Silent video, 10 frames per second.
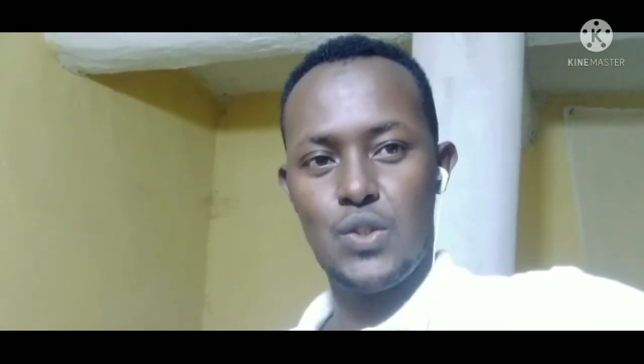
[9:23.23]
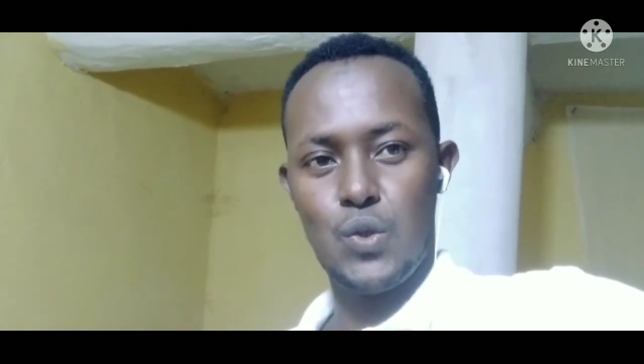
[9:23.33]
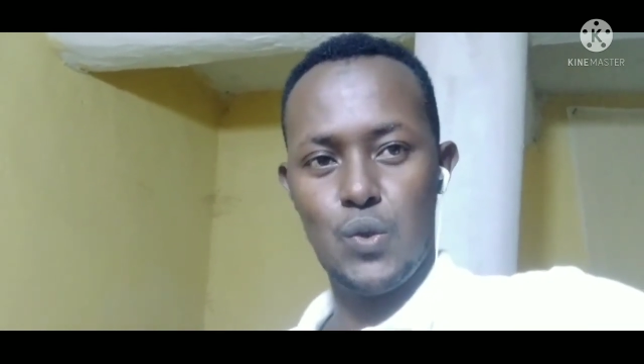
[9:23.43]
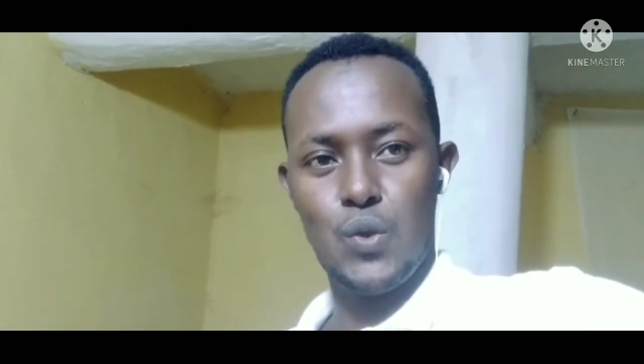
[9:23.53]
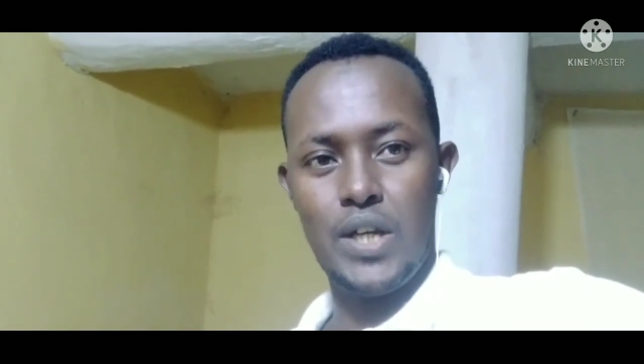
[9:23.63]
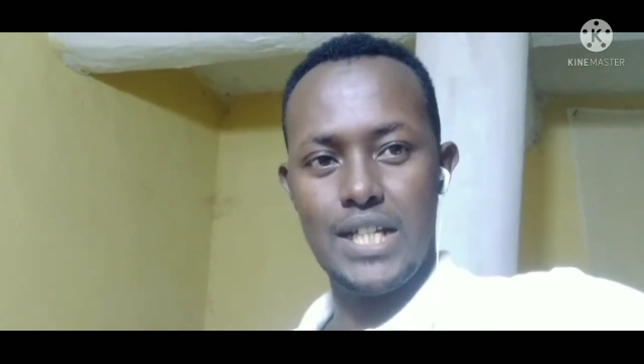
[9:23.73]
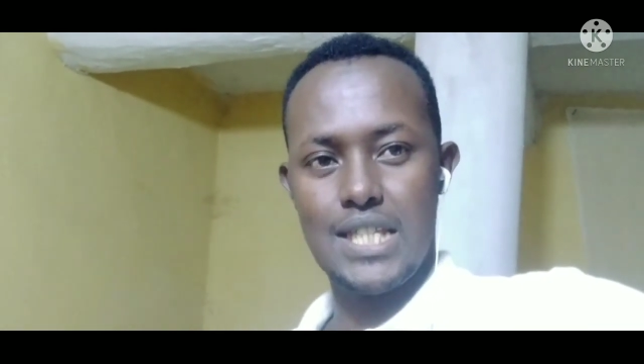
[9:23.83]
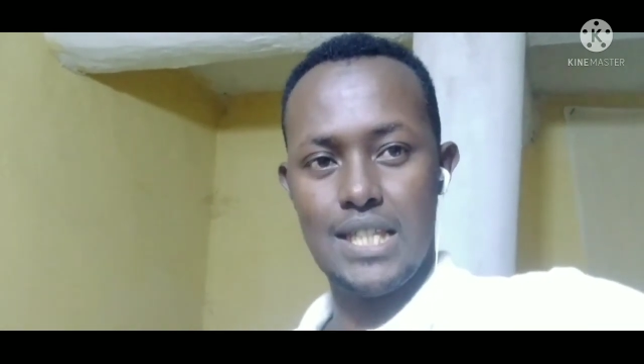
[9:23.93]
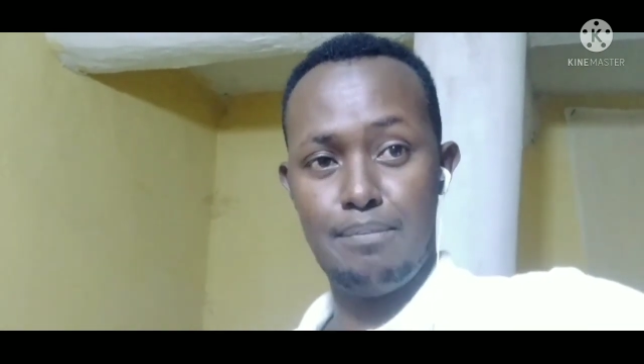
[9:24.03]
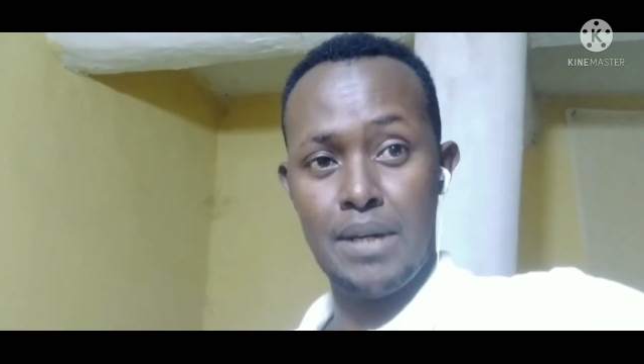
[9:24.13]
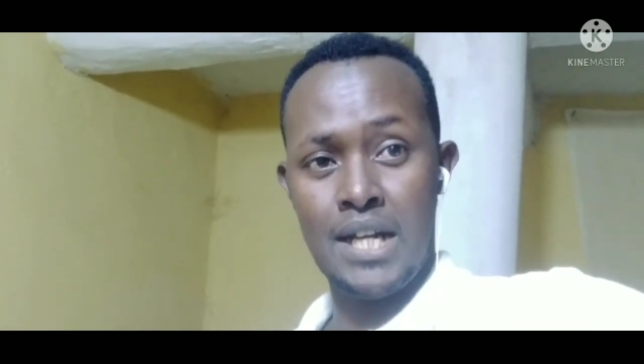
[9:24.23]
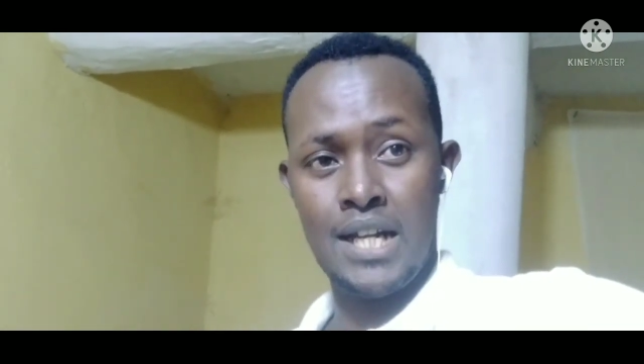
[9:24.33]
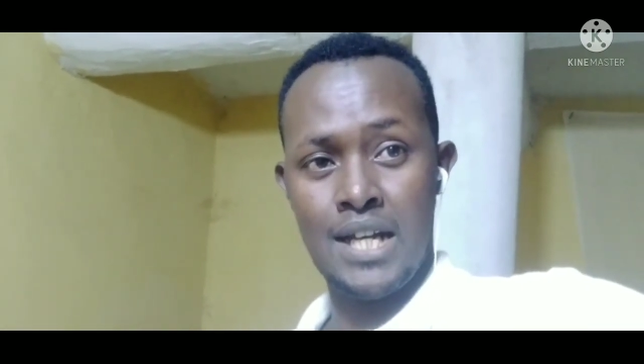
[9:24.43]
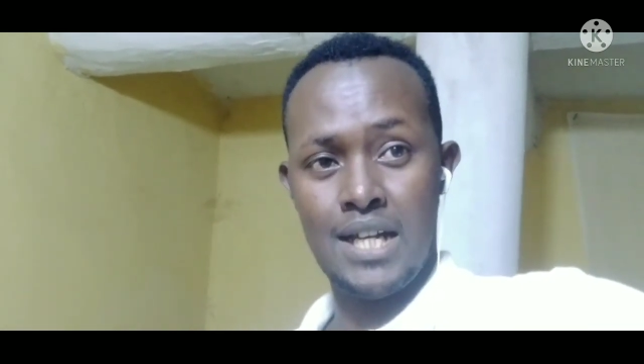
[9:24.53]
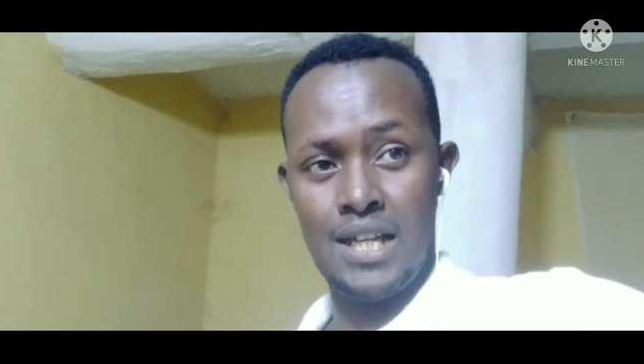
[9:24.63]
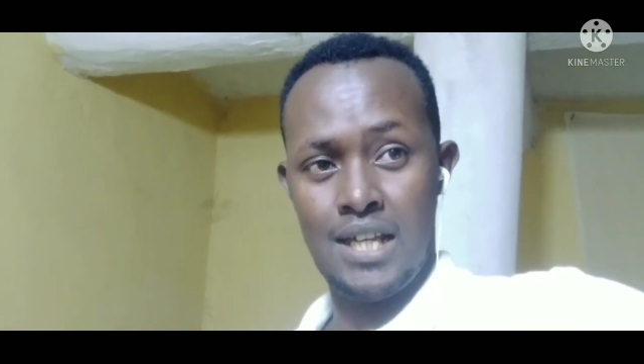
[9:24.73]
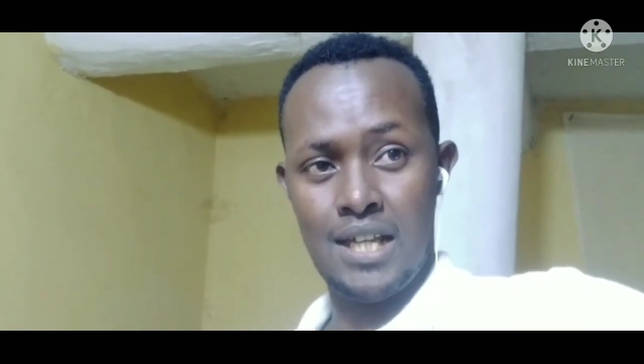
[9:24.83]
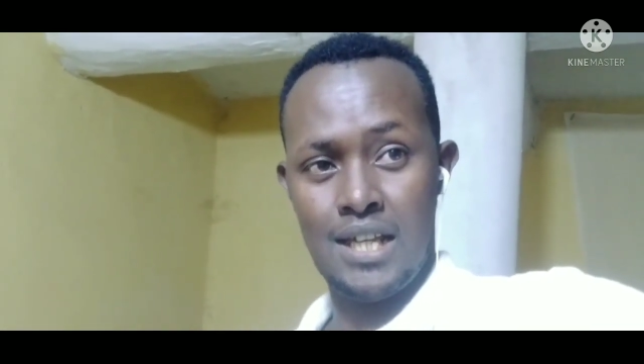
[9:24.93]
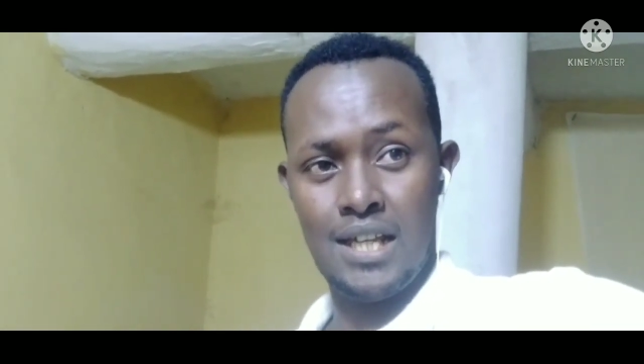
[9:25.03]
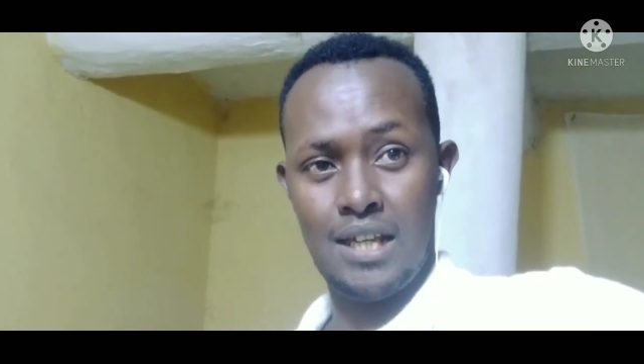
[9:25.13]
to get the banana
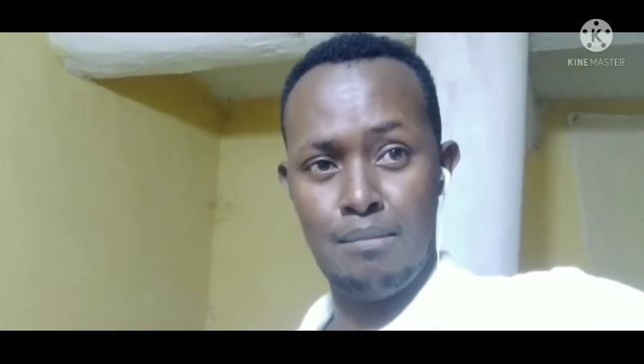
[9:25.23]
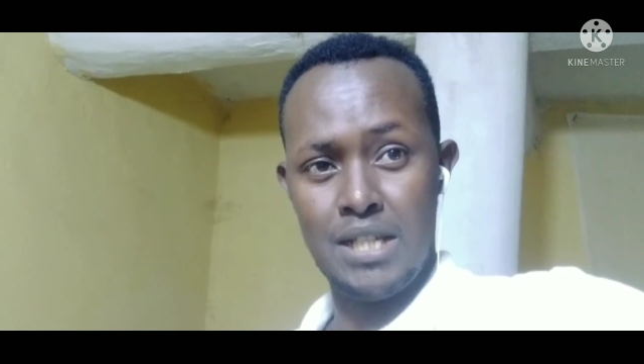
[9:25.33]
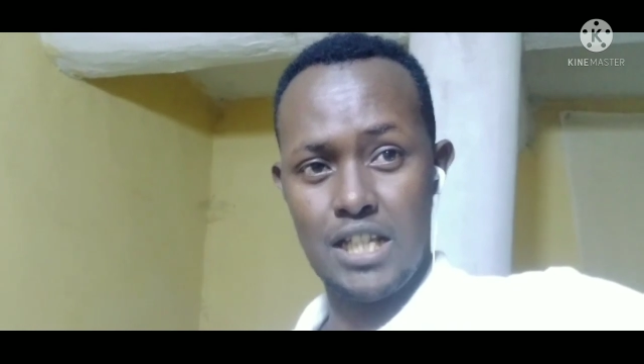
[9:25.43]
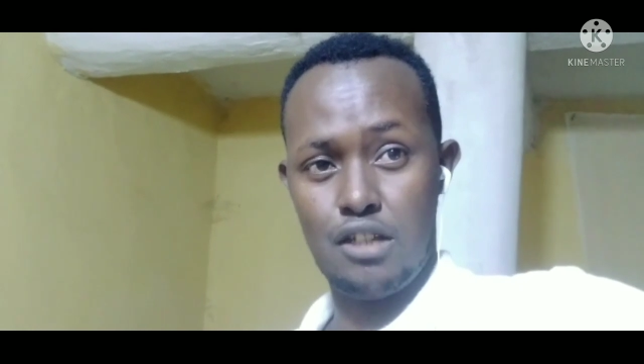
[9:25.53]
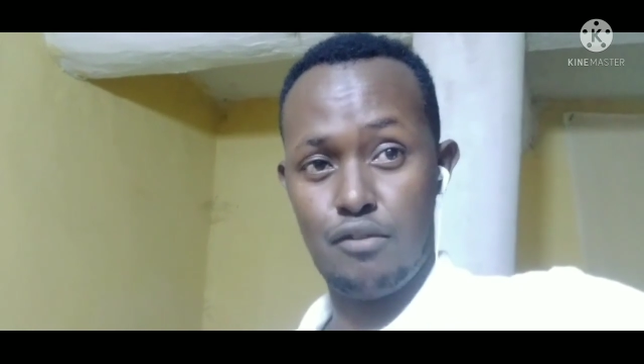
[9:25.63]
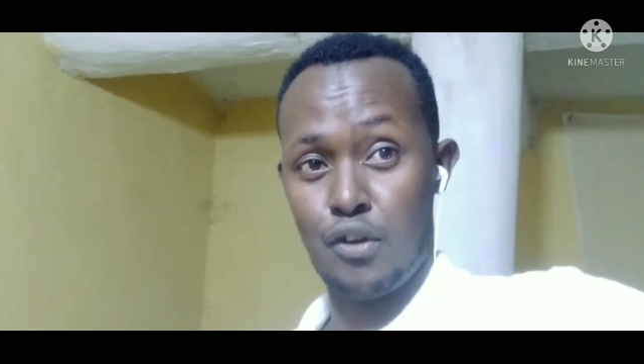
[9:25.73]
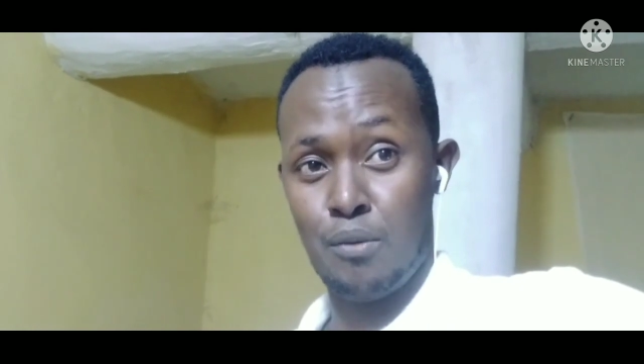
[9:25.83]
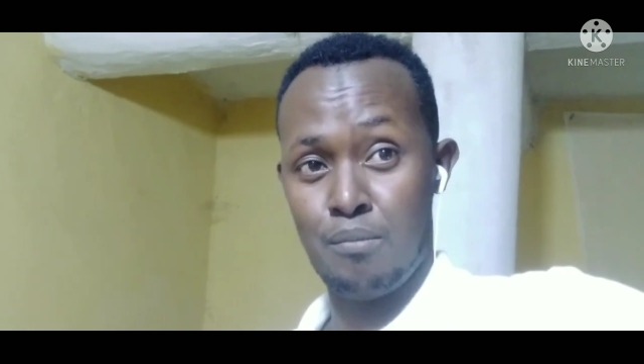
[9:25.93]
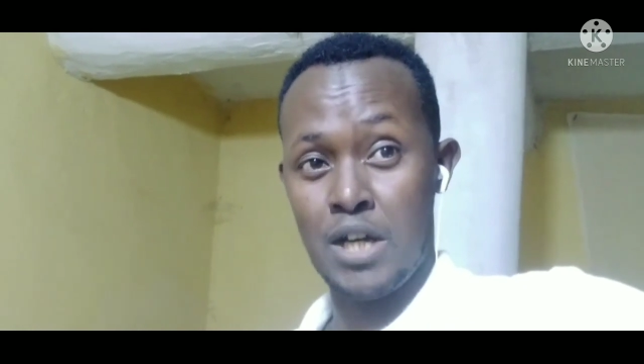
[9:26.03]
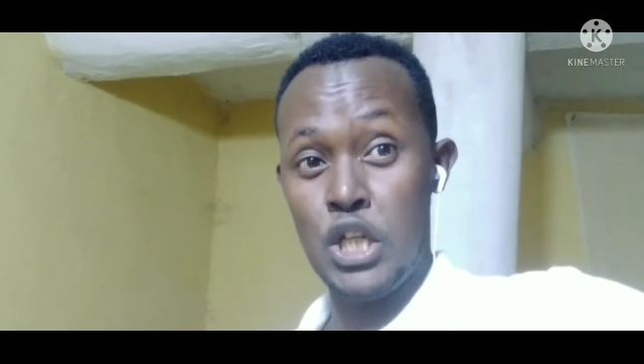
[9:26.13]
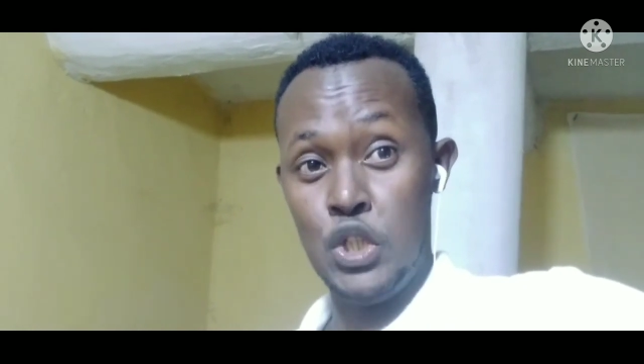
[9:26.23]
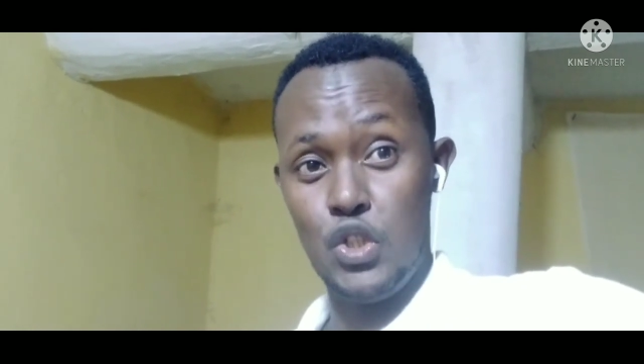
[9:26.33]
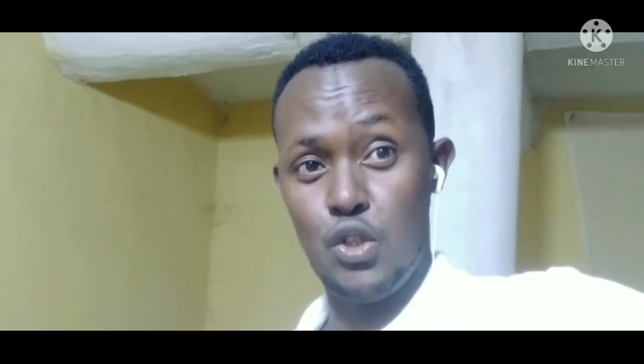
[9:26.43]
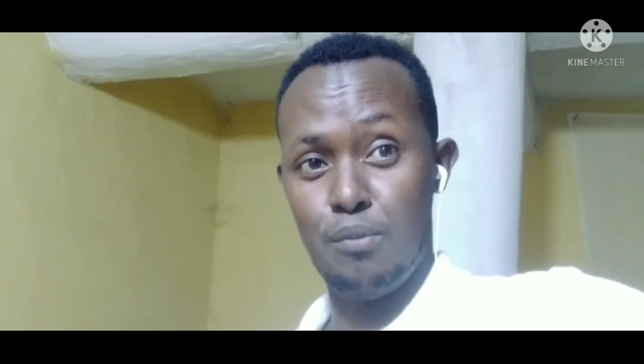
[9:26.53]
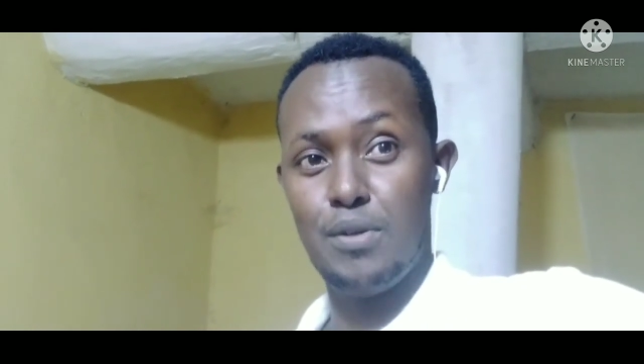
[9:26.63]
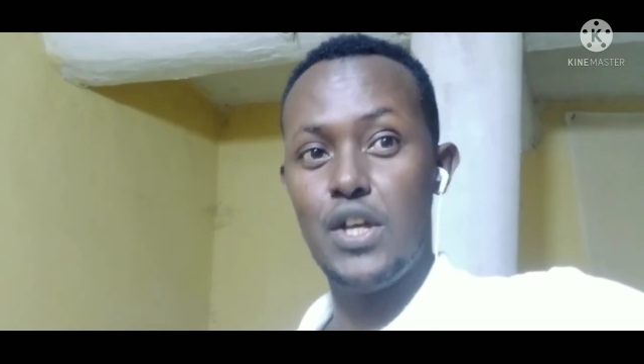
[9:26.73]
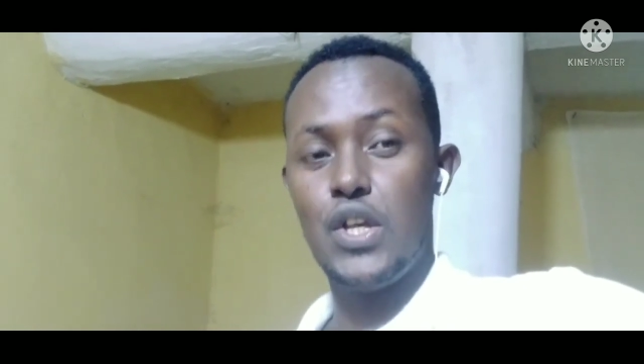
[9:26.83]
message from YouTube.